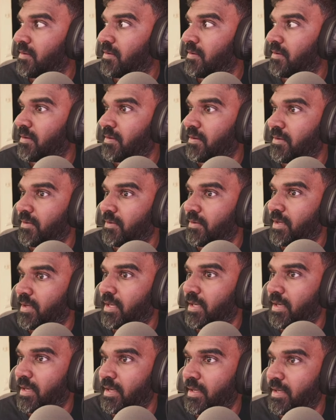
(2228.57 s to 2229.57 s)

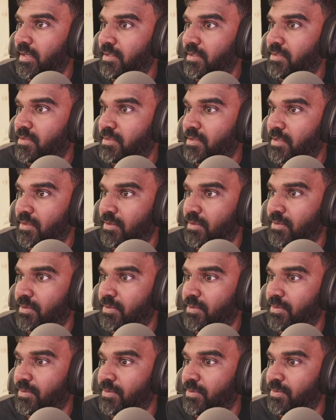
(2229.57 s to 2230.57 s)
Okay,
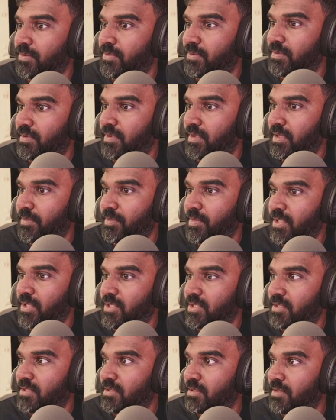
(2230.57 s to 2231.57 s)
so let me
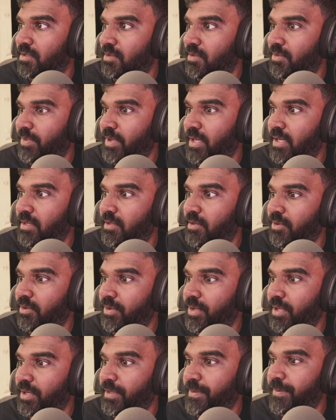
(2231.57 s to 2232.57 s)
just quickly go
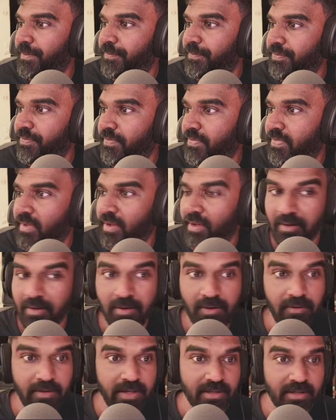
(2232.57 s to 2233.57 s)
here. All right,